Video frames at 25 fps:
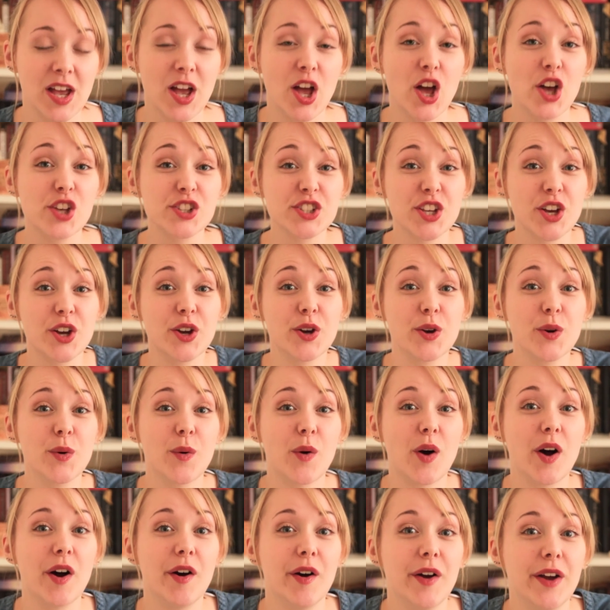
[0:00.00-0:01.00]
So
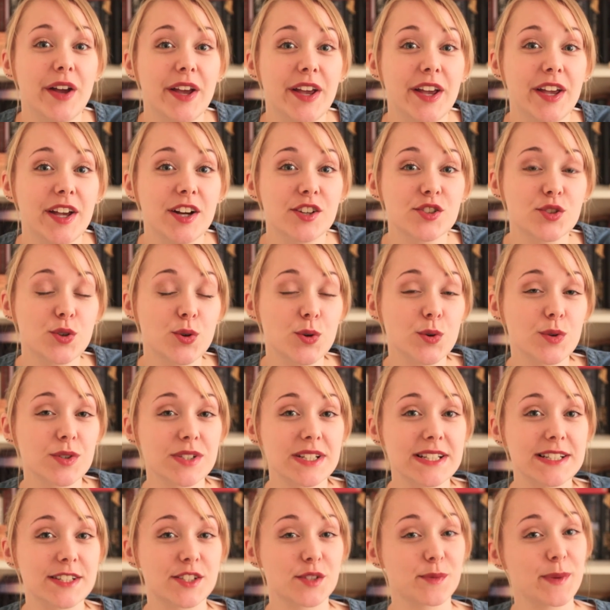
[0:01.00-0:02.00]
I
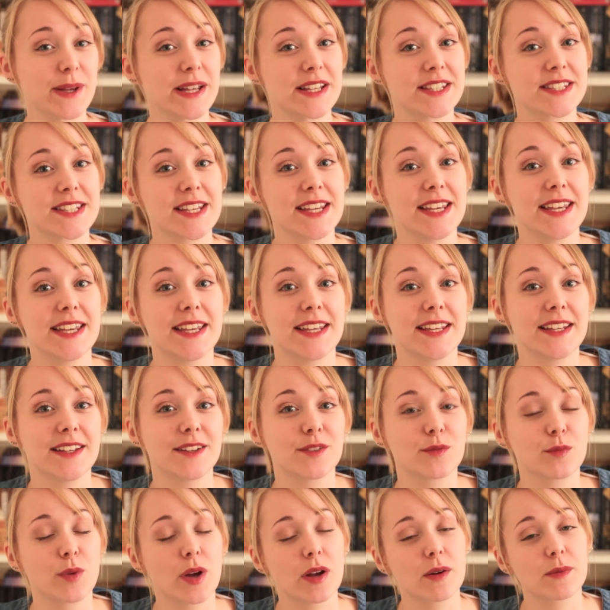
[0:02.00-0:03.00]
talked a little bit
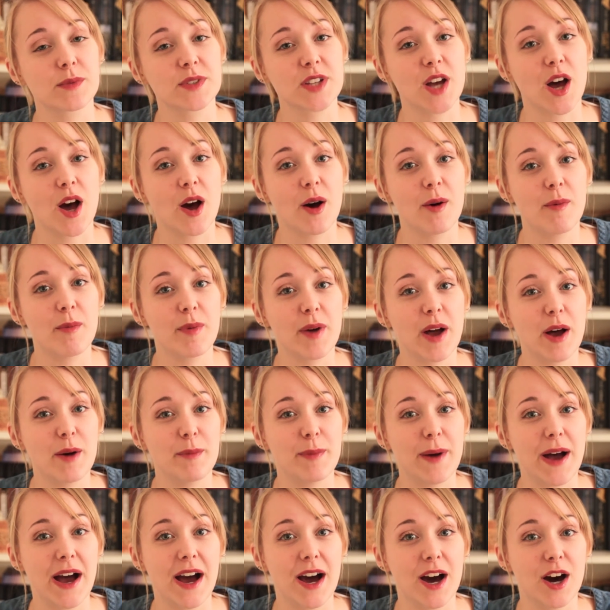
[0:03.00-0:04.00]
in Whipped Up
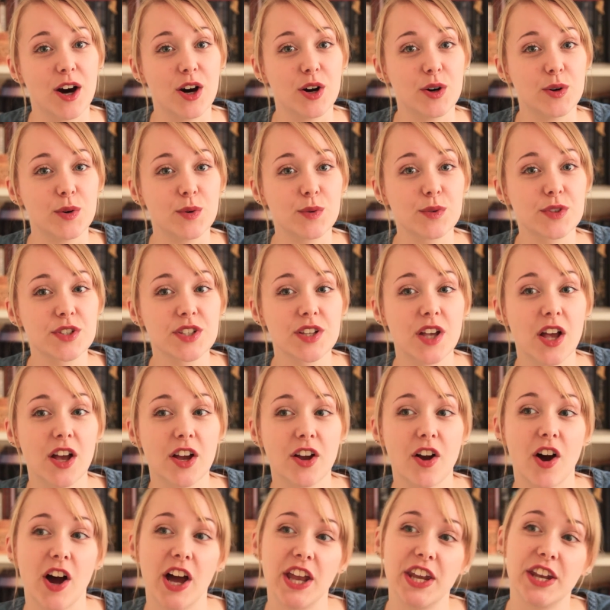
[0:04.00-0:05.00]
about
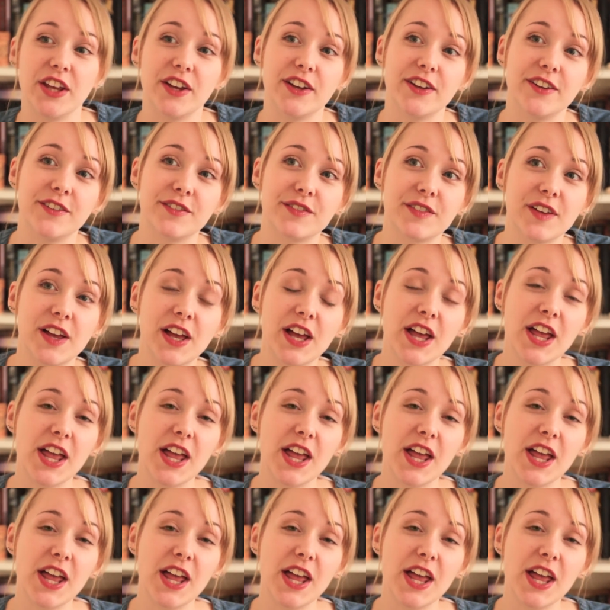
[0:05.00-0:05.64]
kind of